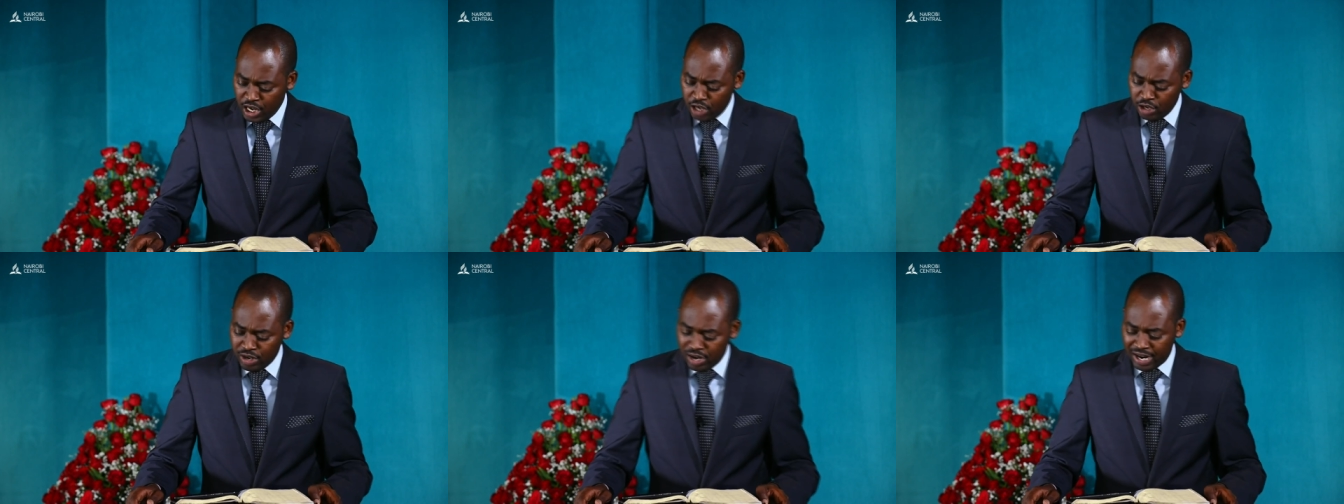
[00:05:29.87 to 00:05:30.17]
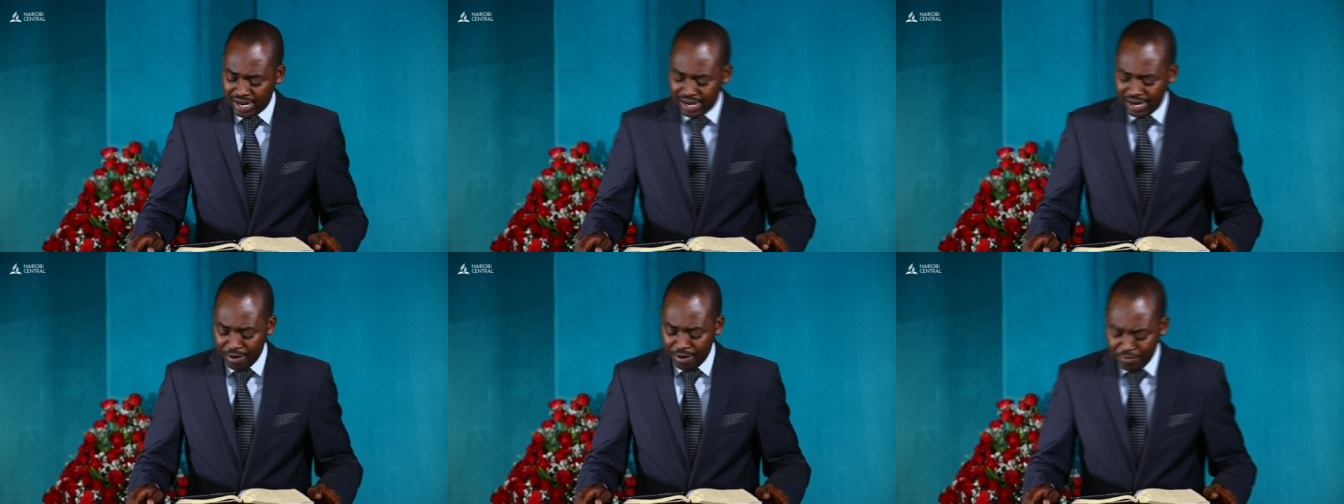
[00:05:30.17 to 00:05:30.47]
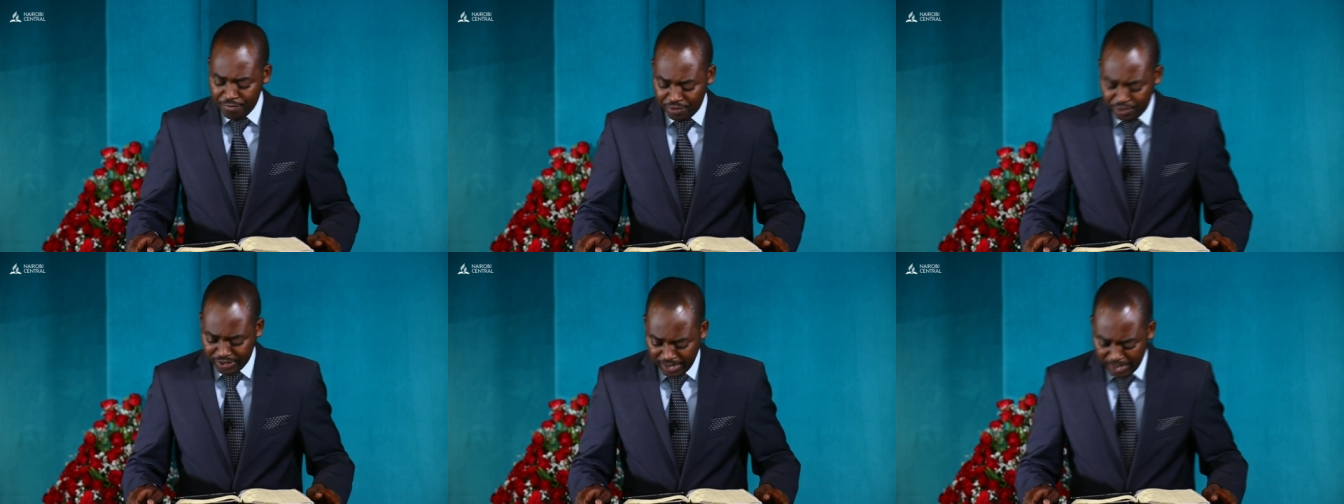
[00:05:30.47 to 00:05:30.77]
your
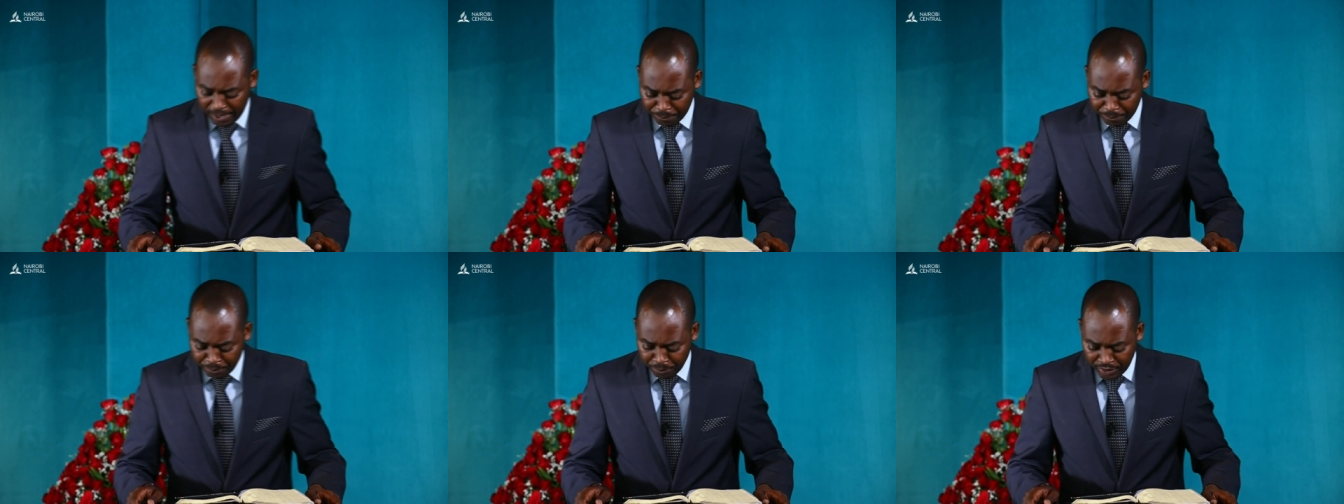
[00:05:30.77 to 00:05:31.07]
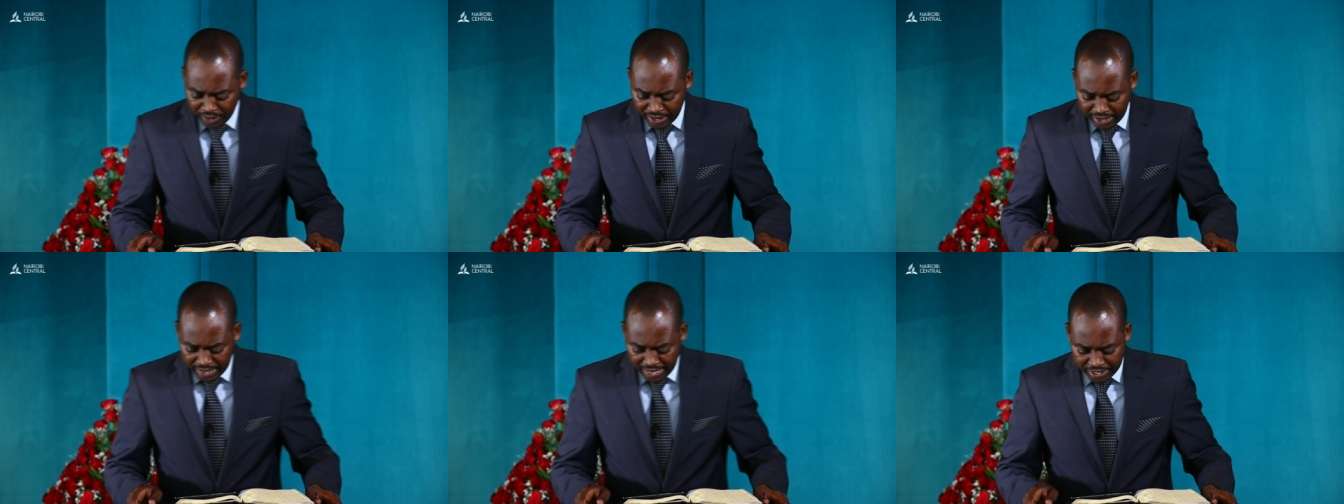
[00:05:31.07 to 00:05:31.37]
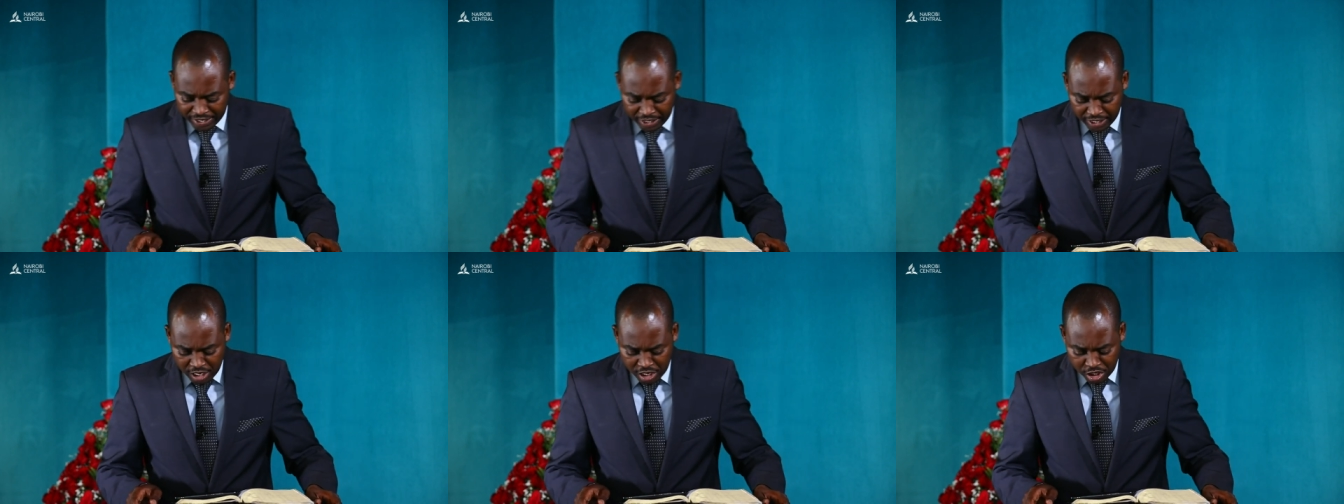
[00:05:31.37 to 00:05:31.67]
comforter,
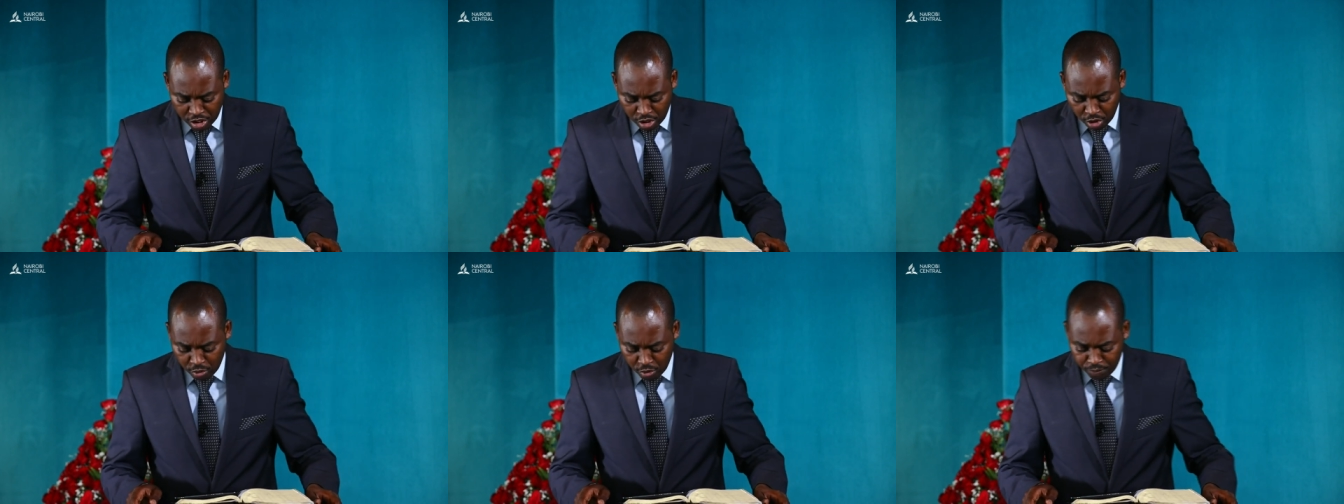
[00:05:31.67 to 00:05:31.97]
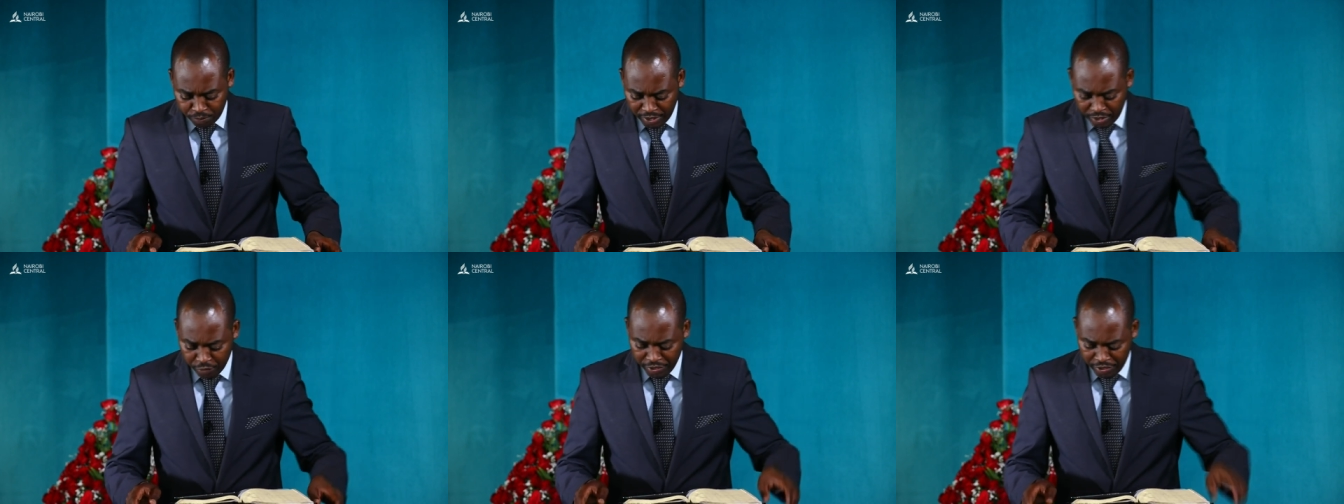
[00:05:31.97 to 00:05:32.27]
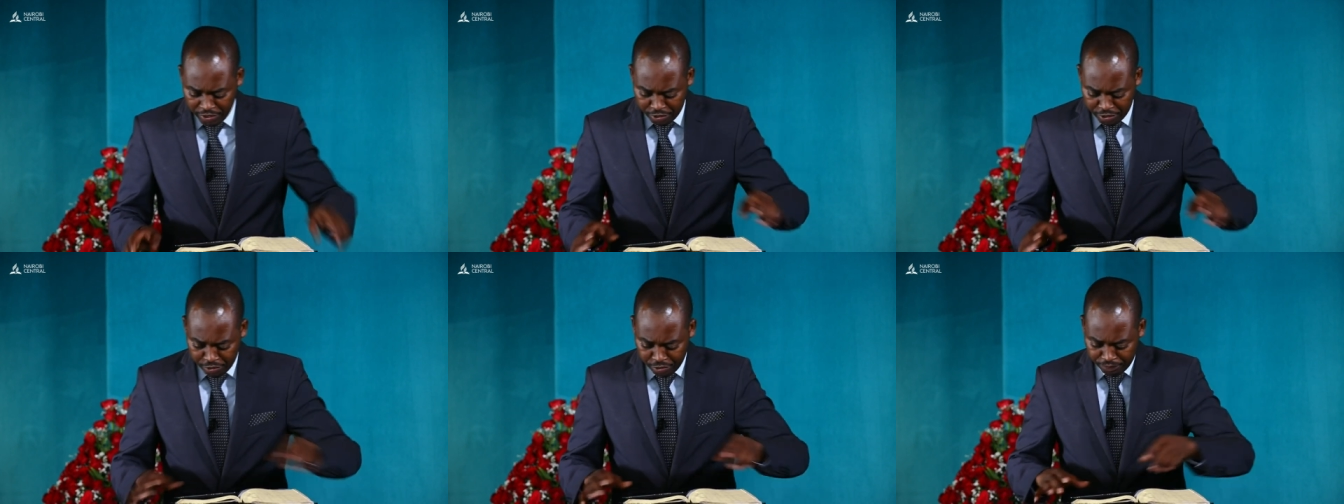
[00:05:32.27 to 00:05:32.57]
and he shall be
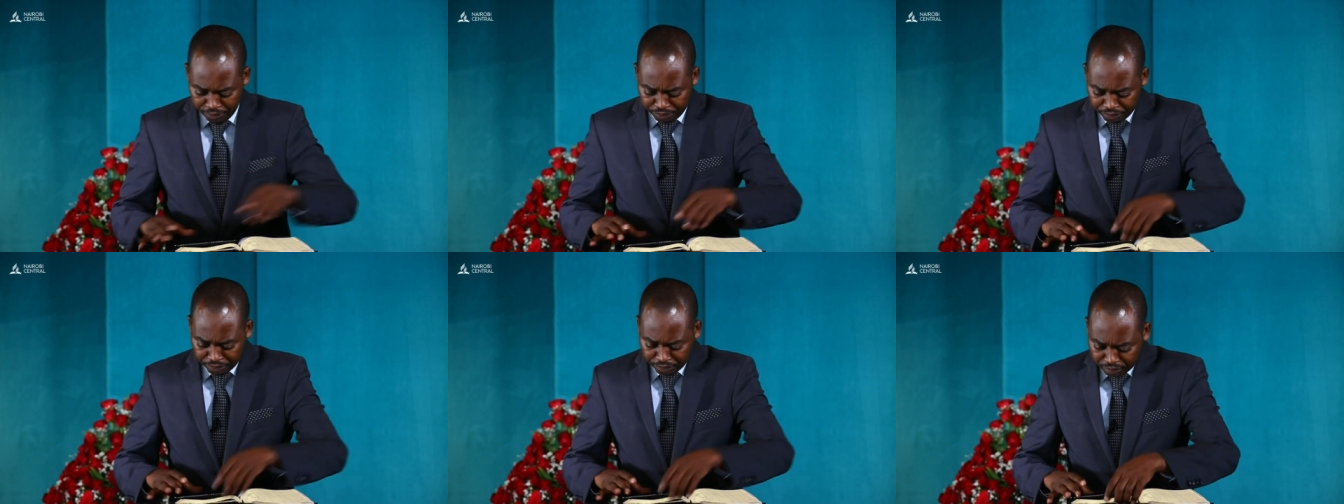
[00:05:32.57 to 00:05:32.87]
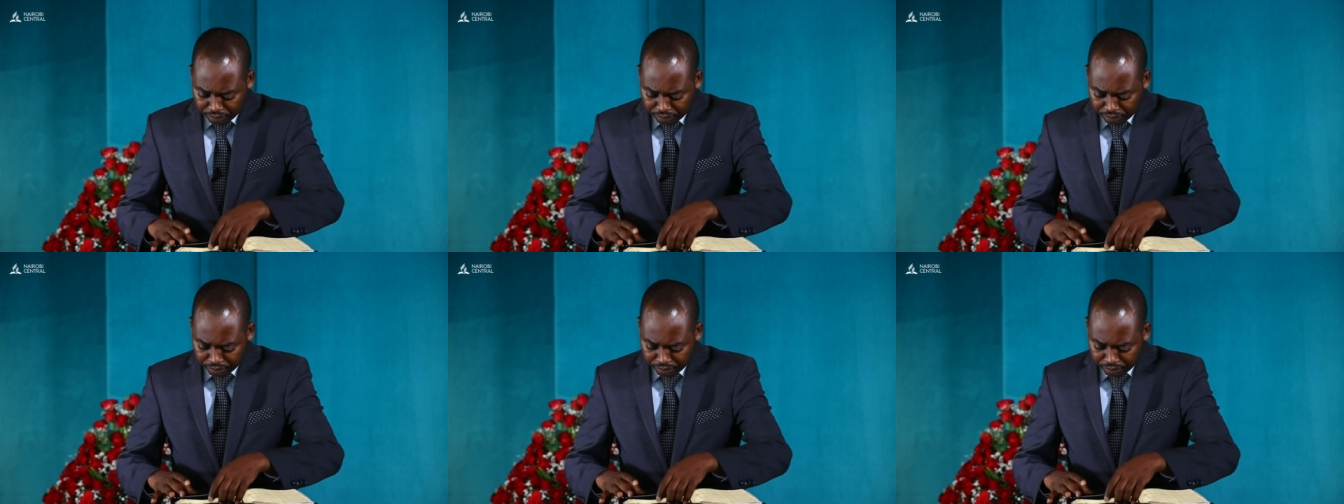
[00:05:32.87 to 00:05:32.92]
with you.